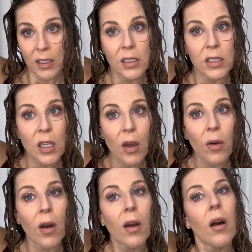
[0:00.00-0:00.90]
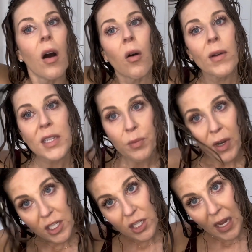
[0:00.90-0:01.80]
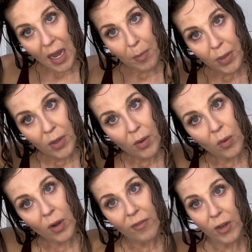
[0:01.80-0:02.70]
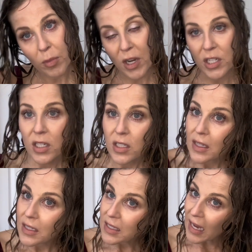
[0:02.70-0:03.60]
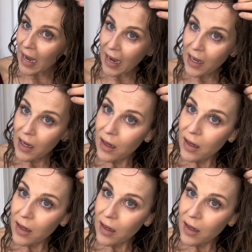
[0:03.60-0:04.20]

So always brush up, or if you're brushing to the side,